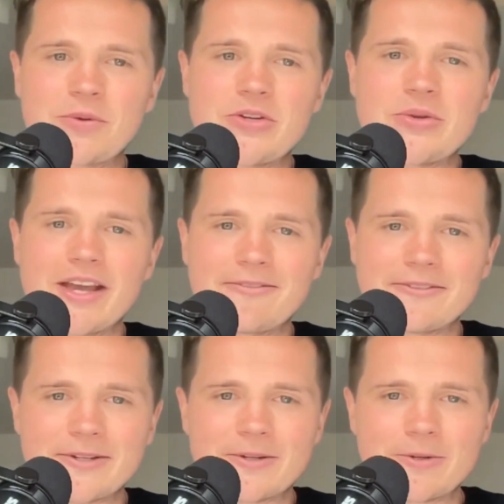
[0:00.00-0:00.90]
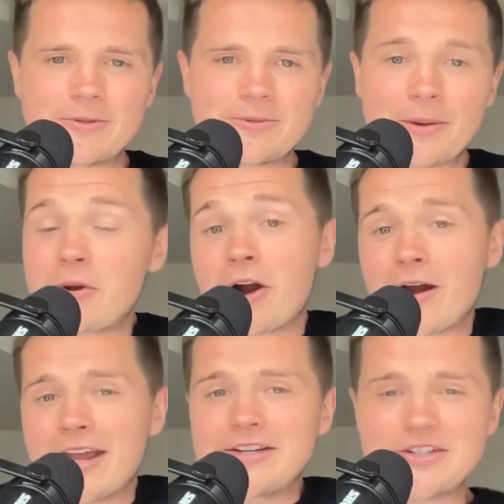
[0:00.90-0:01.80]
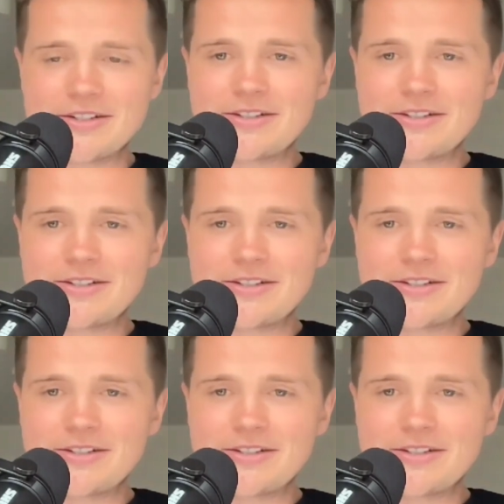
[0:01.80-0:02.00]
would you give to someone our age?